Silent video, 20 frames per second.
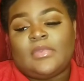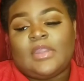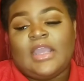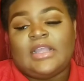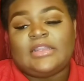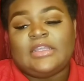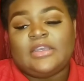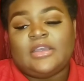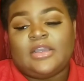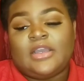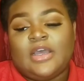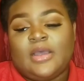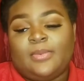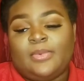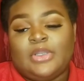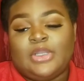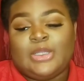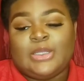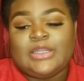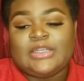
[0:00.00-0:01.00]
I think a
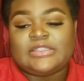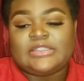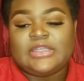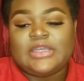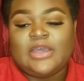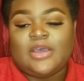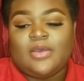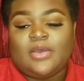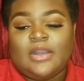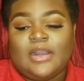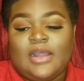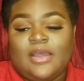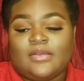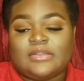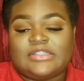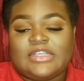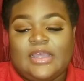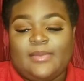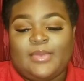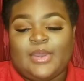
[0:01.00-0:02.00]
couple of years ago, a
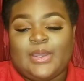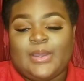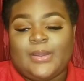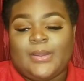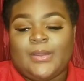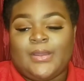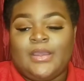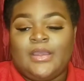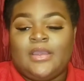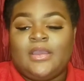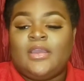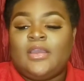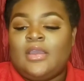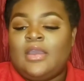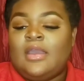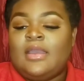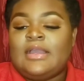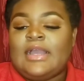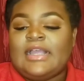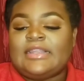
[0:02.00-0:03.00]
long time ago,
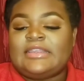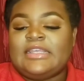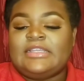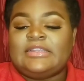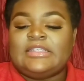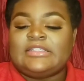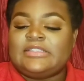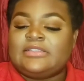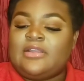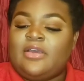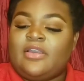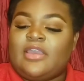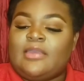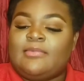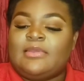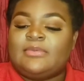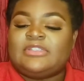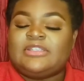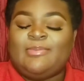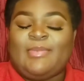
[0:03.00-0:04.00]
I think the snow came
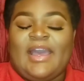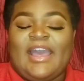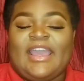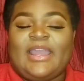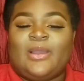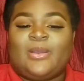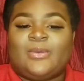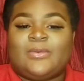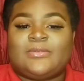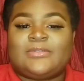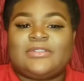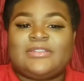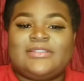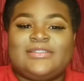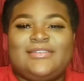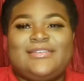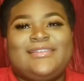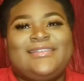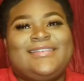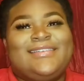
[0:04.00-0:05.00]
up to my ankles.
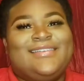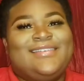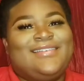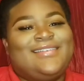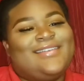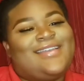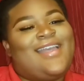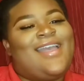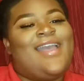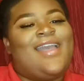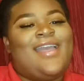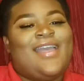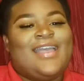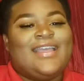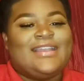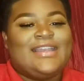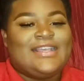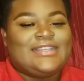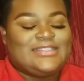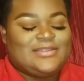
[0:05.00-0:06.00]

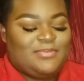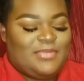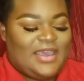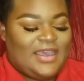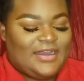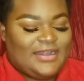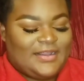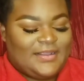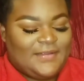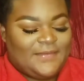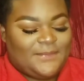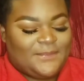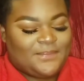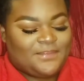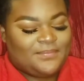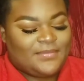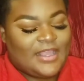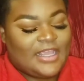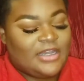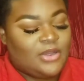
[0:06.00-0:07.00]
That's about it.
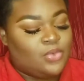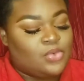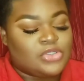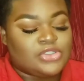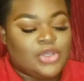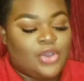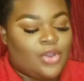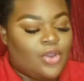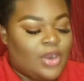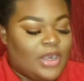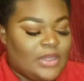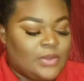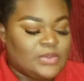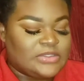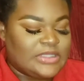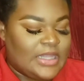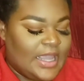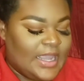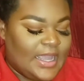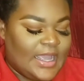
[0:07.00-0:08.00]
And it was hard. It
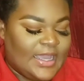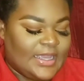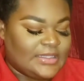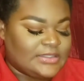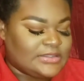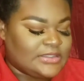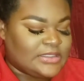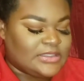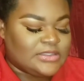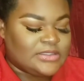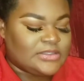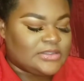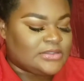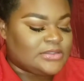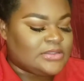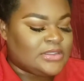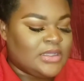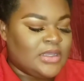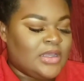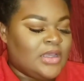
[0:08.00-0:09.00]
was like ice, cause
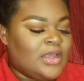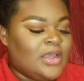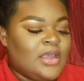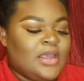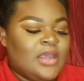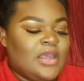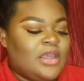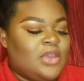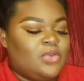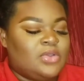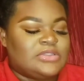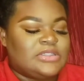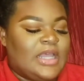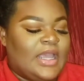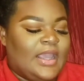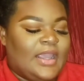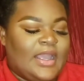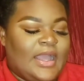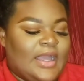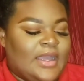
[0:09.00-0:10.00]
it was
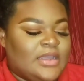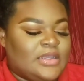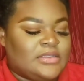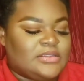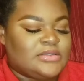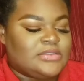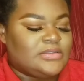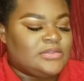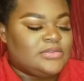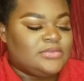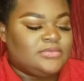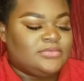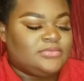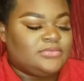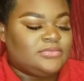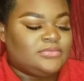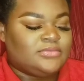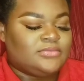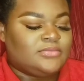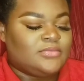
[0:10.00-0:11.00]
like ice.
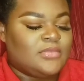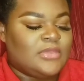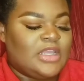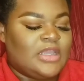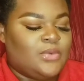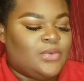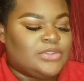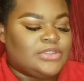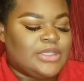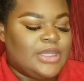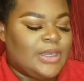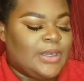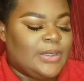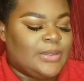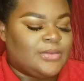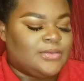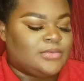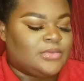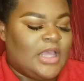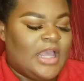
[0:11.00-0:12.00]
It was
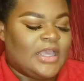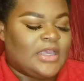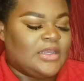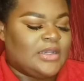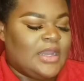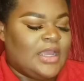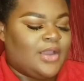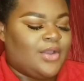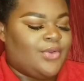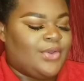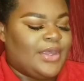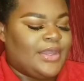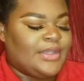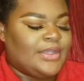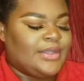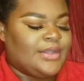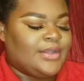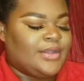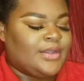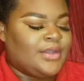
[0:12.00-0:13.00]
hurting. I could not go out
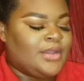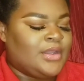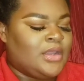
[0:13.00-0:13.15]
there.